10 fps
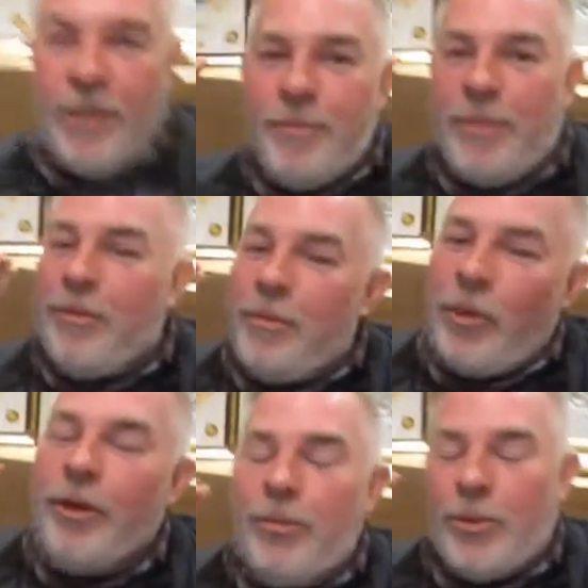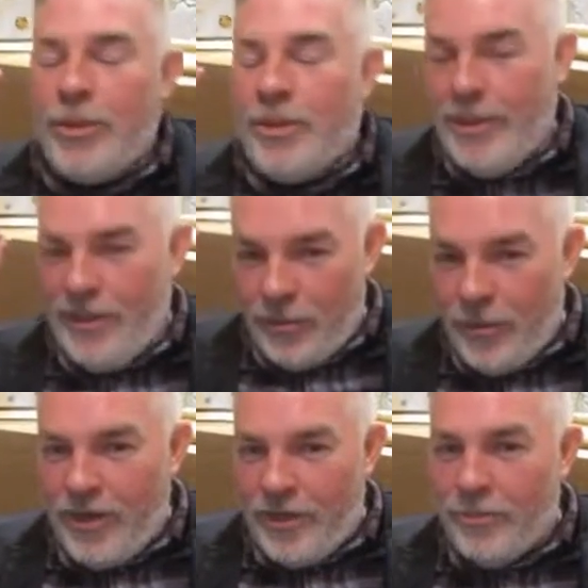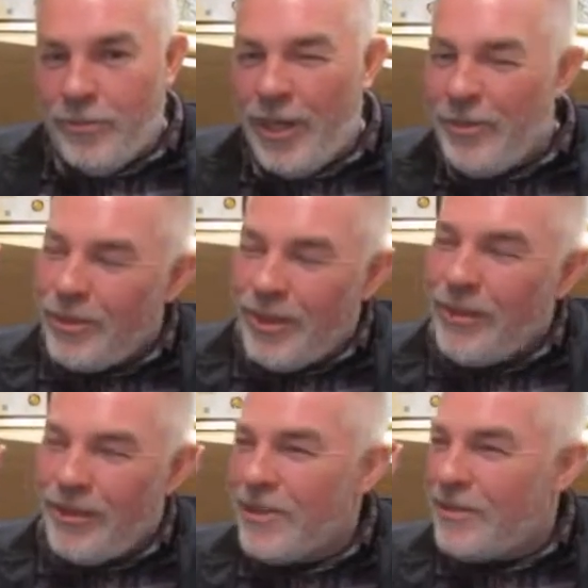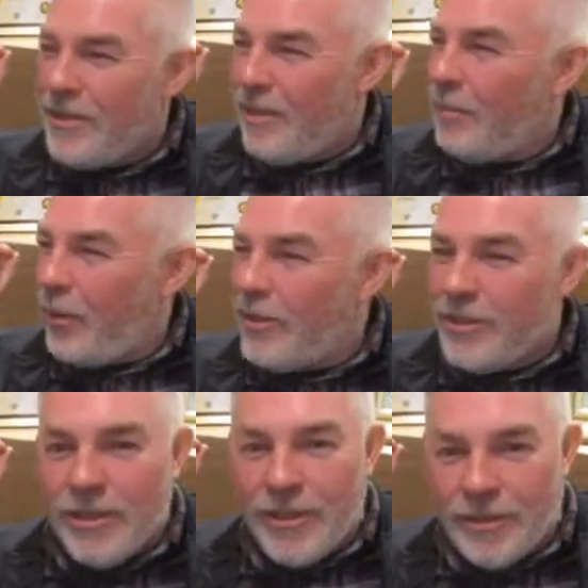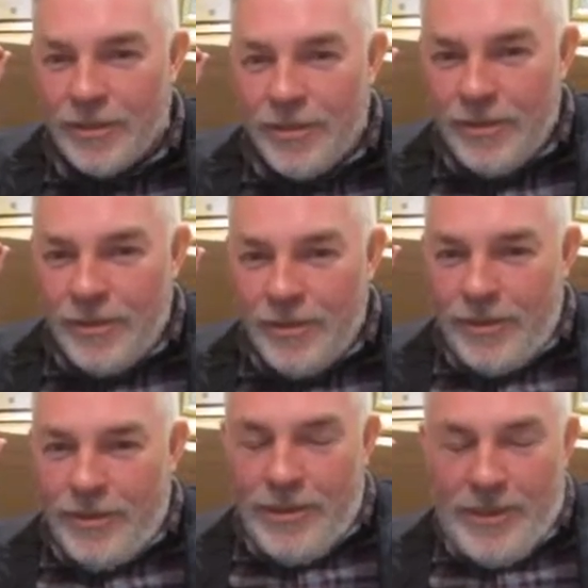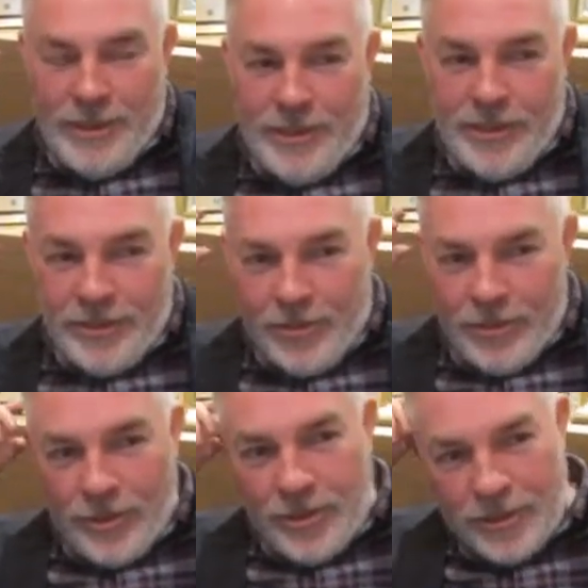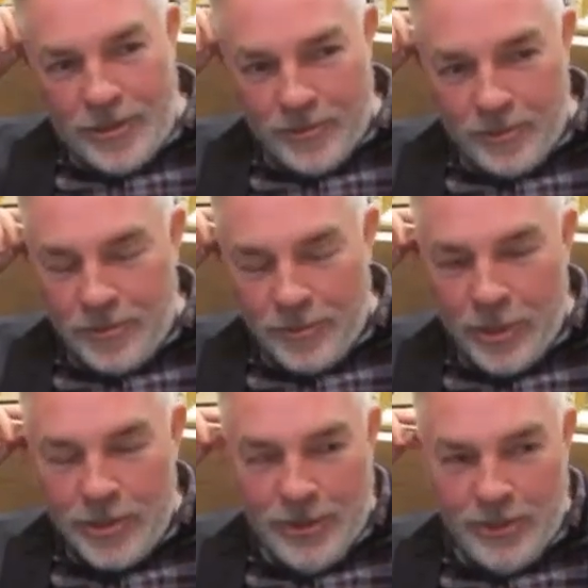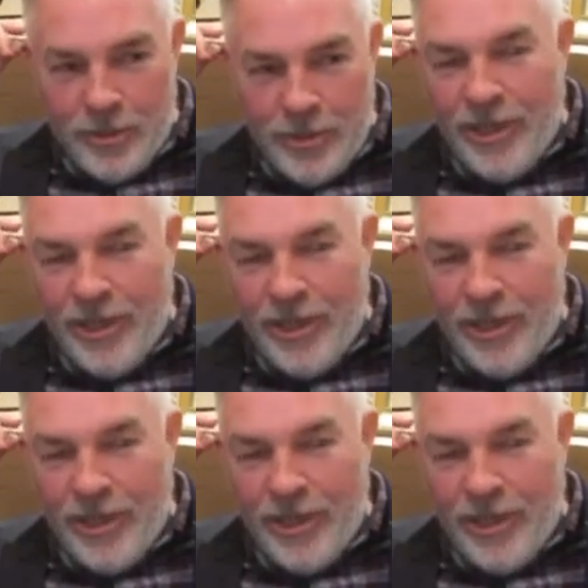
but more importantly, the Iranian people. I think that's the impression that know, most people when they